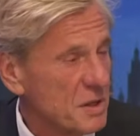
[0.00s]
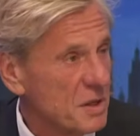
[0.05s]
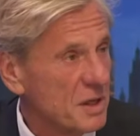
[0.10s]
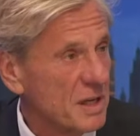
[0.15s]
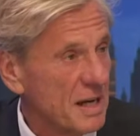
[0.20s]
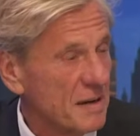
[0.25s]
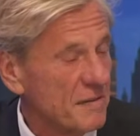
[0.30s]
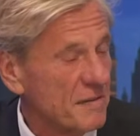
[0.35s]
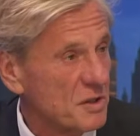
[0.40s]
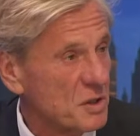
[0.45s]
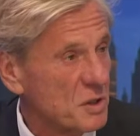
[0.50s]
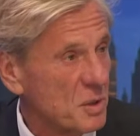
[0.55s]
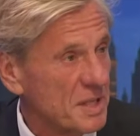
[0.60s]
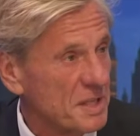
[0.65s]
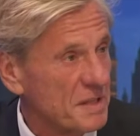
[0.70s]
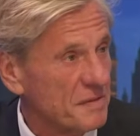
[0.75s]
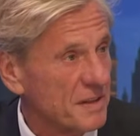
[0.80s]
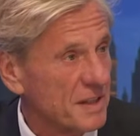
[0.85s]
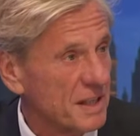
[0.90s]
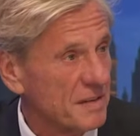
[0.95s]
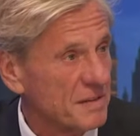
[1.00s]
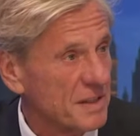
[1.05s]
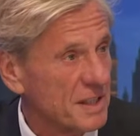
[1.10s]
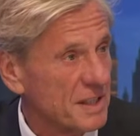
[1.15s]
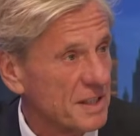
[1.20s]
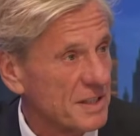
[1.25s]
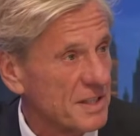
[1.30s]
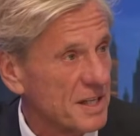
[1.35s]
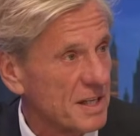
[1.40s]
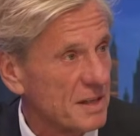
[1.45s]
in the UK for 25
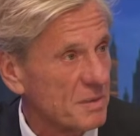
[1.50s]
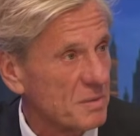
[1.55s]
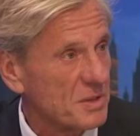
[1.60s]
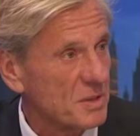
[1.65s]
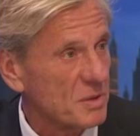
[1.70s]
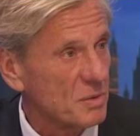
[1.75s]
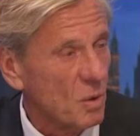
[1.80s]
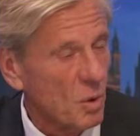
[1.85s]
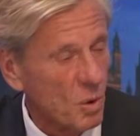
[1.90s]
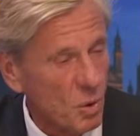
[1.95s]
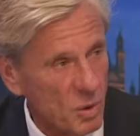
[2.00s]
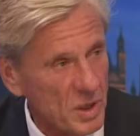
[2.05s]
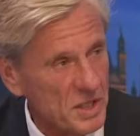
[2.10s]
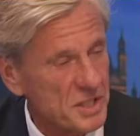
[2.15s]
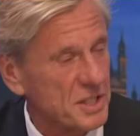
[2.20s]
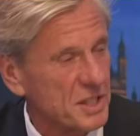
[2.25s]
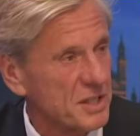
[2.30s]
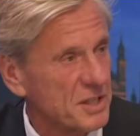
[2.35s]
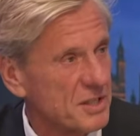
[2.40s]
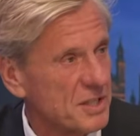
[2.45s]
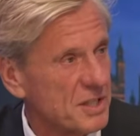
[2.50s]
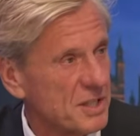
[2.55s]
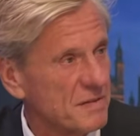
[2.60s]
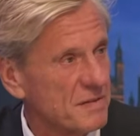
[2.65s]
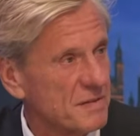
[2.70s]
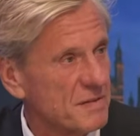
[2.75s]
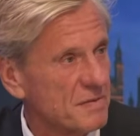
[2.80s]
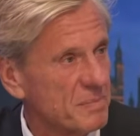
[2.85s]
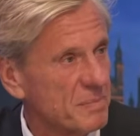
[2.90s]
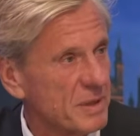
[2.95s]
years, and I was always a
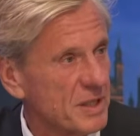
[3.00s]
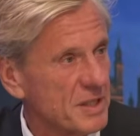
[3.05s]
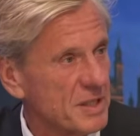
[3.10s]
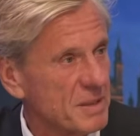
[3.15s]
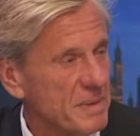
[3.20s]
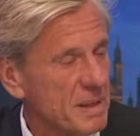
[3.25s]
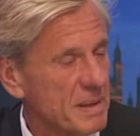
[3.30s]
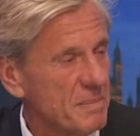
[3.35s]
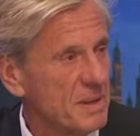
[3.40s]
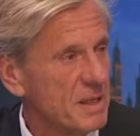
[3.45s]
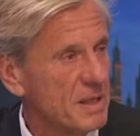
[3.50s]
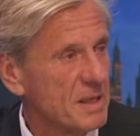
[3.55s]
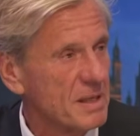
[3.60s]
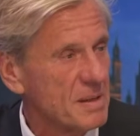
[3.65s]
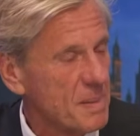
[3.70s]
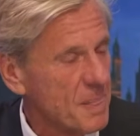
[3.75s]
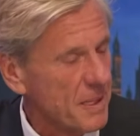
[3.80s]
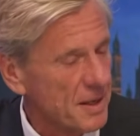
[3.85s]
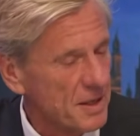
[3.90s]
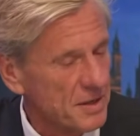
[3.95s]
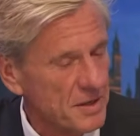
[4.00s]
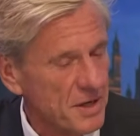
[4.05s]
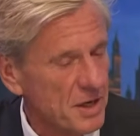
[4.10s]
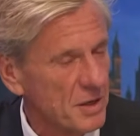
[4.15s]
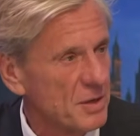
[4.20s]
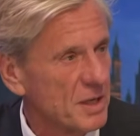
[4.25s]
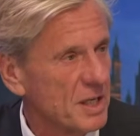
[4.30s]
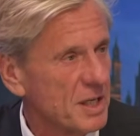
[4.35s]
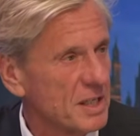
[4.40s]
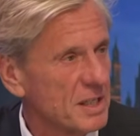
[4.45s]
Conservative Party member and
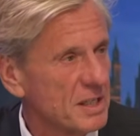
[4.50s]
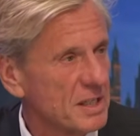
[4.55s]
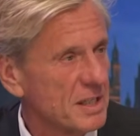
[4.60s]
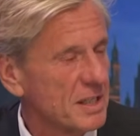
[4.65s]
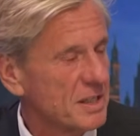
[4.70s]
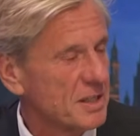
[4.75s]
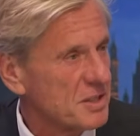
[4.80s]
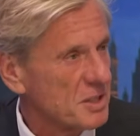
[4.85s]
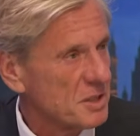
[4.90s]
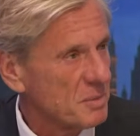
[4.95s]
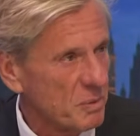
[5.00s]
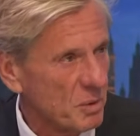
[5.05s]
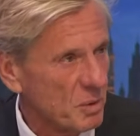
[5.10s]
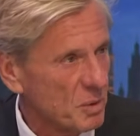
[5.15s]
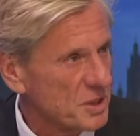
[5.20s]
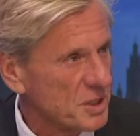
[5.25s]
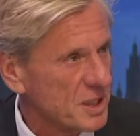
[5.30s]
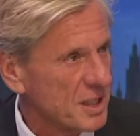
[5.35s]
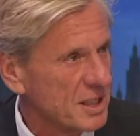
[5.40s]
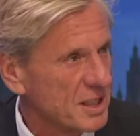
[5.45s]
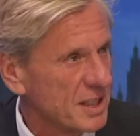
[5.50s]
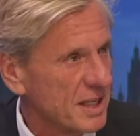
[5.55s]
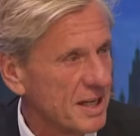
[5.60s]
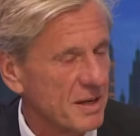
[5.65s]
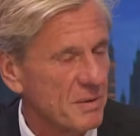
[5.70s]
donor and supporter,